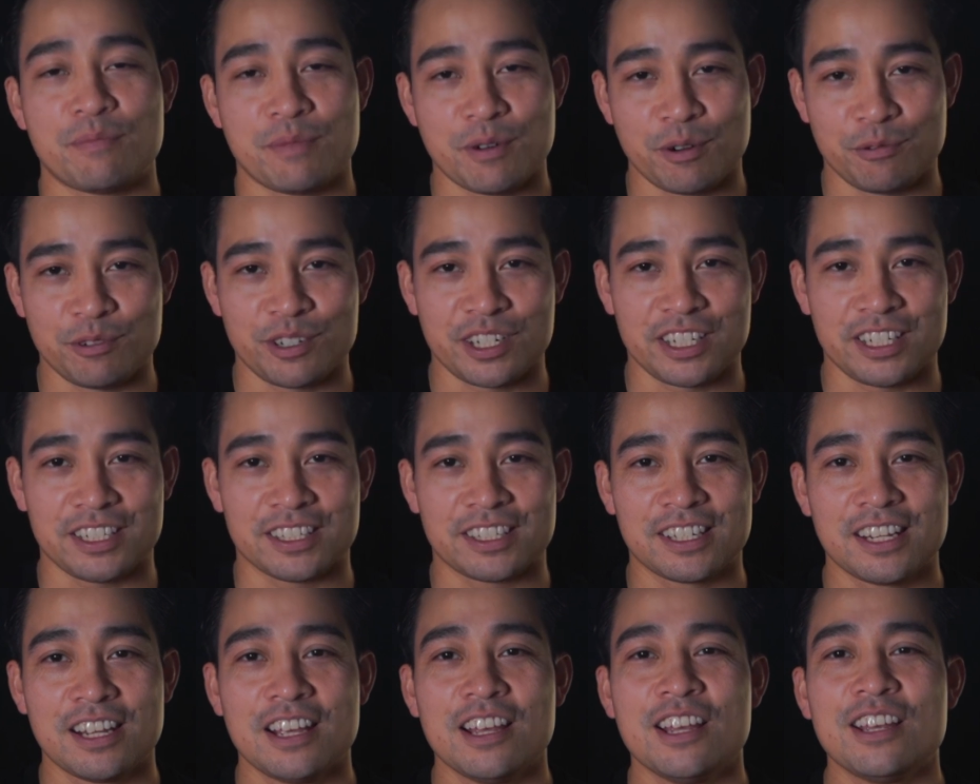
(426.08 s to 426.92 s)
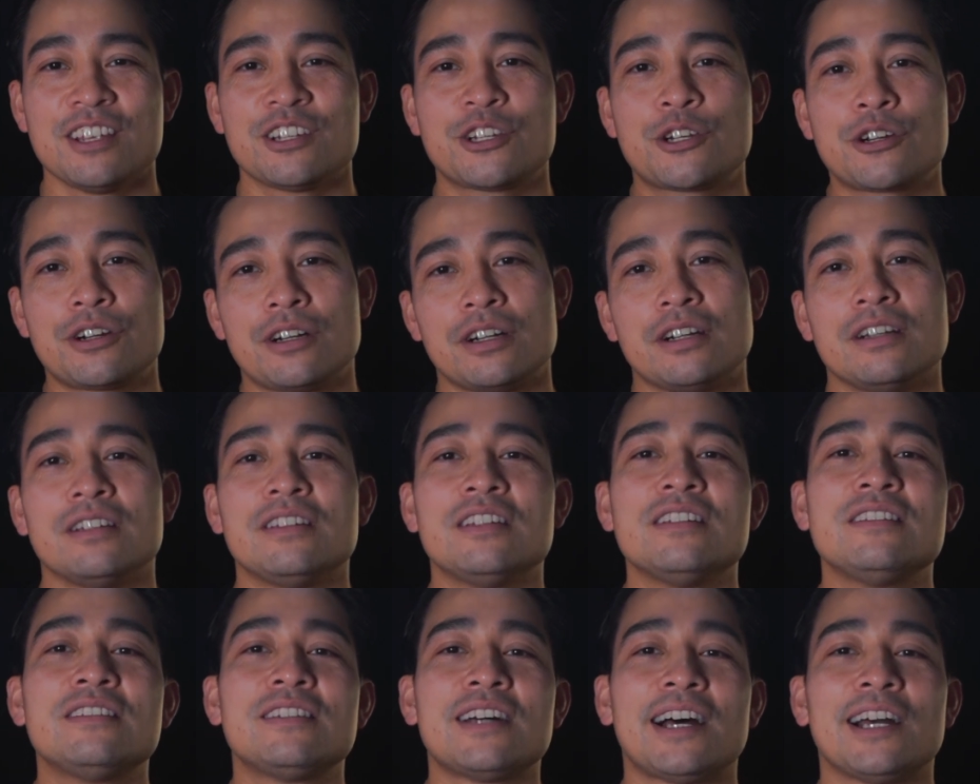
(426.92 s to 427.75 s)
emojis. Sure,
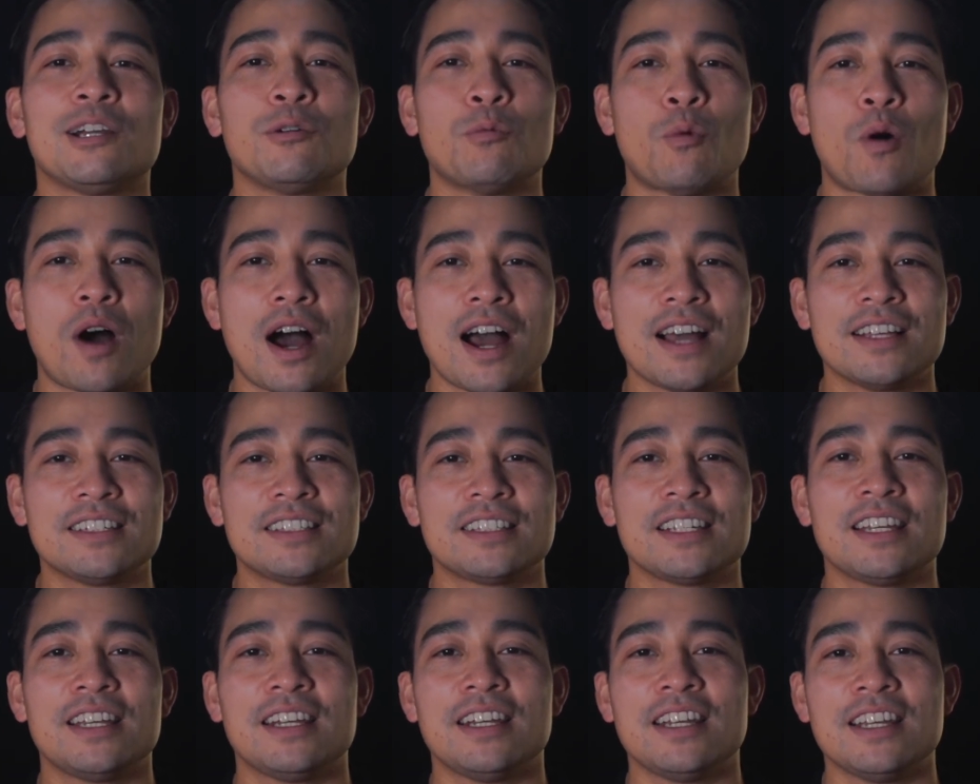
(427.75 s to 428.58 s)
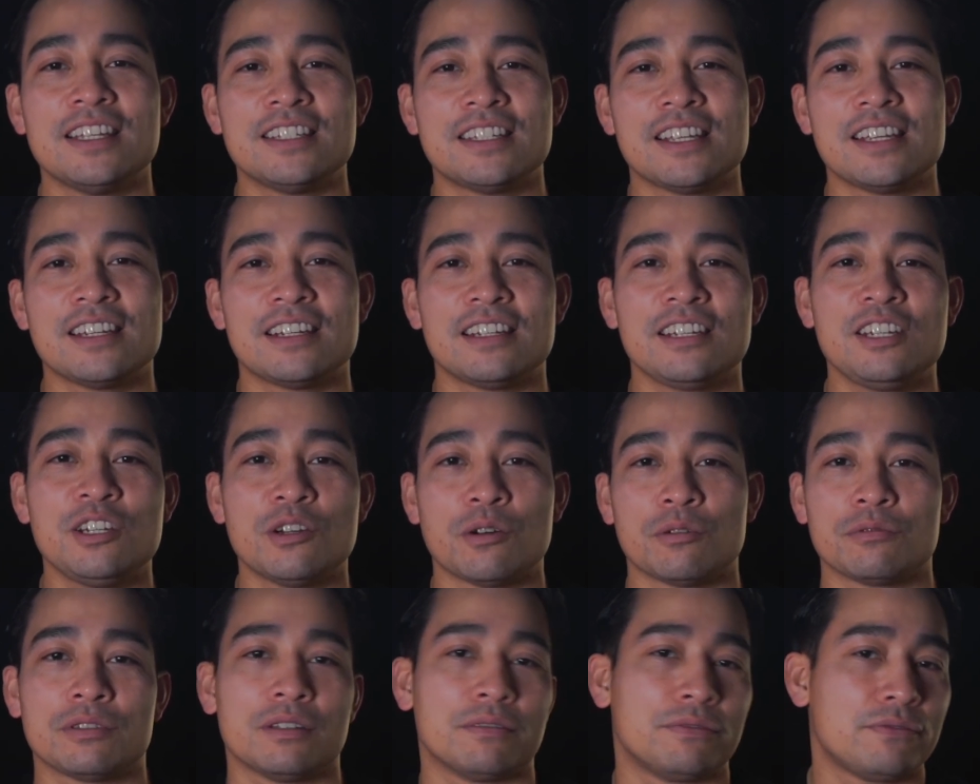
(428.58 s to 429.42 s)
design wise, it isn't, you
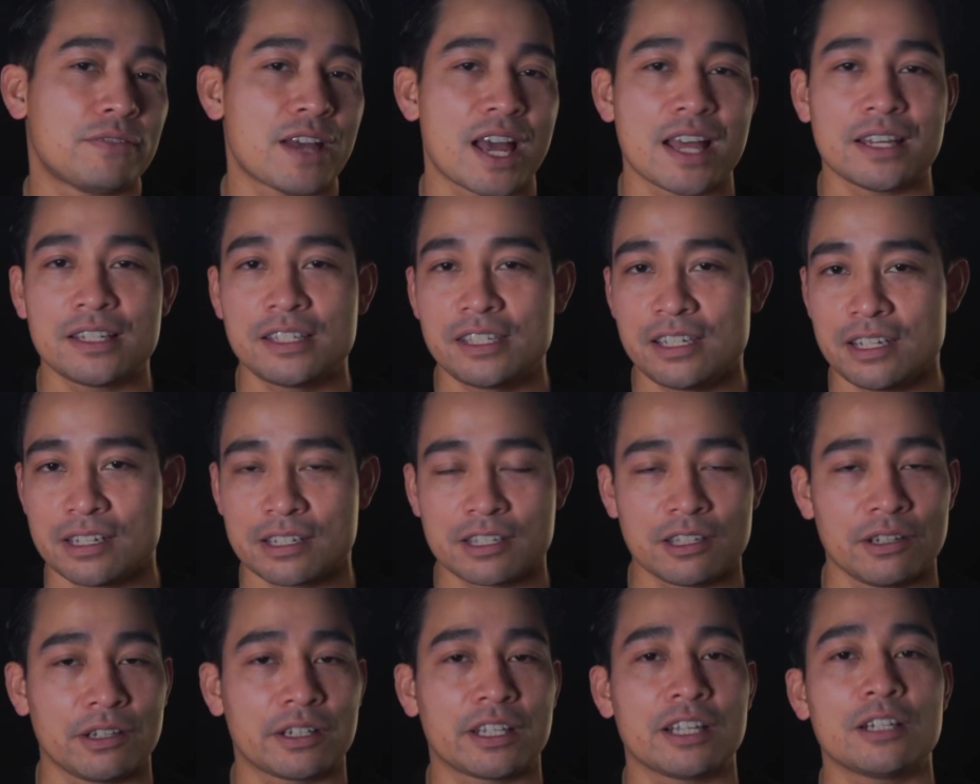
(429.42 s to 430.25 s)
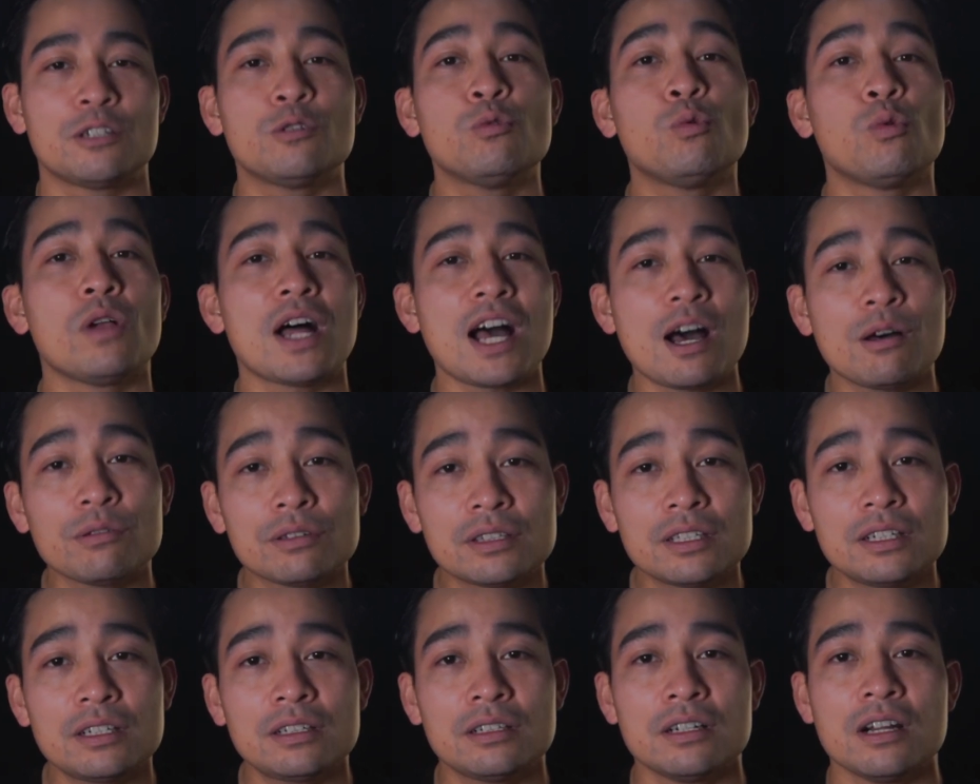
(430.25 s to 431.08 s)
know, the fanciest looking tool out
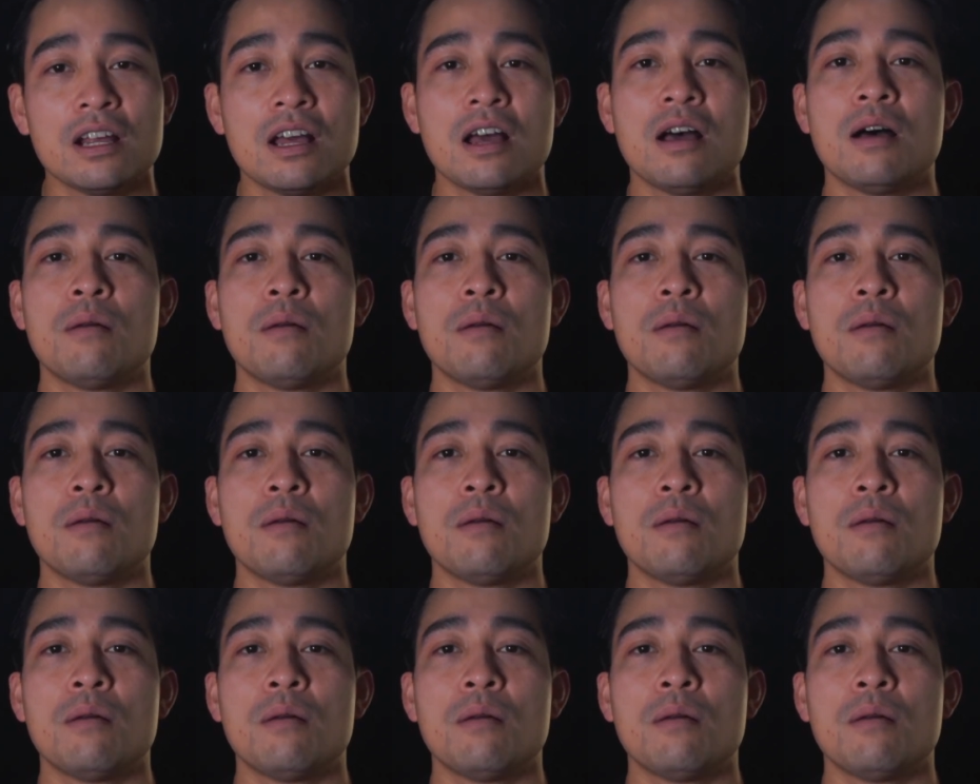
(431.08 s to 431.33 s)
there,